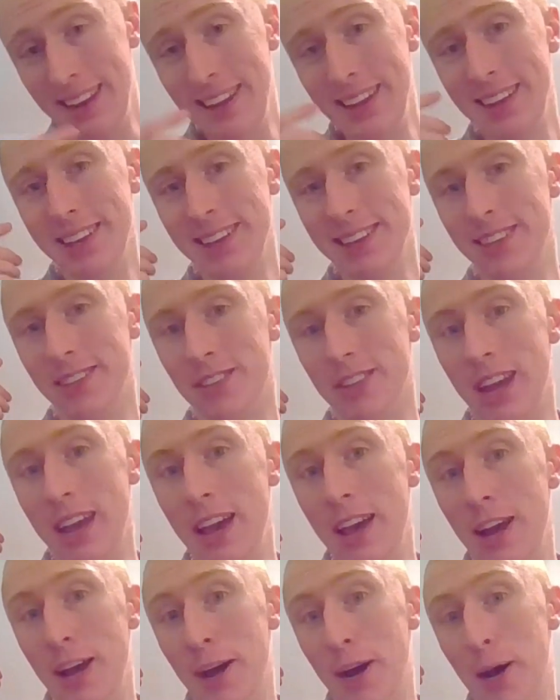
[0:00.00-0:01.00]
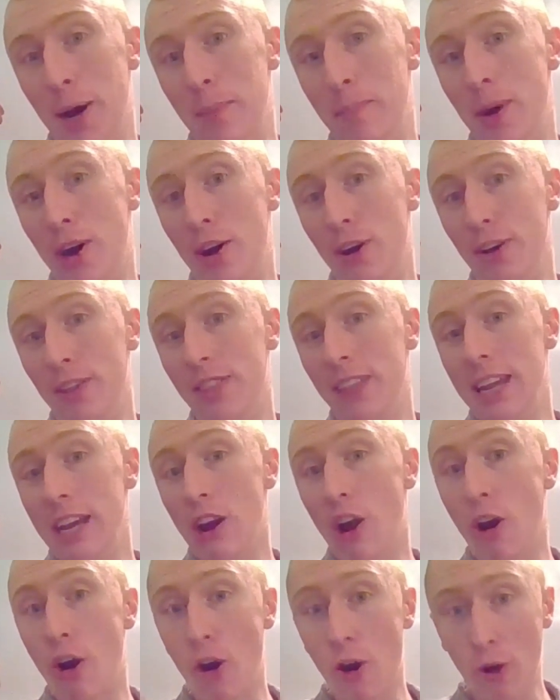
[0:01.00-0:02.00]
is among the
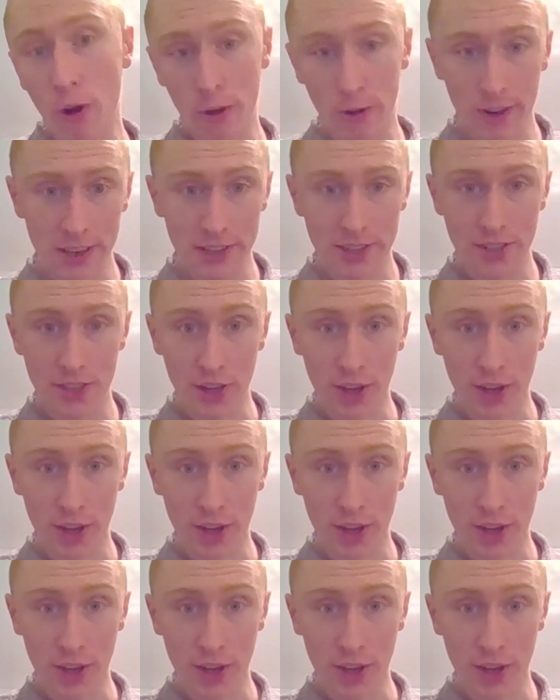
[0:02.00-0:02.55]
hardest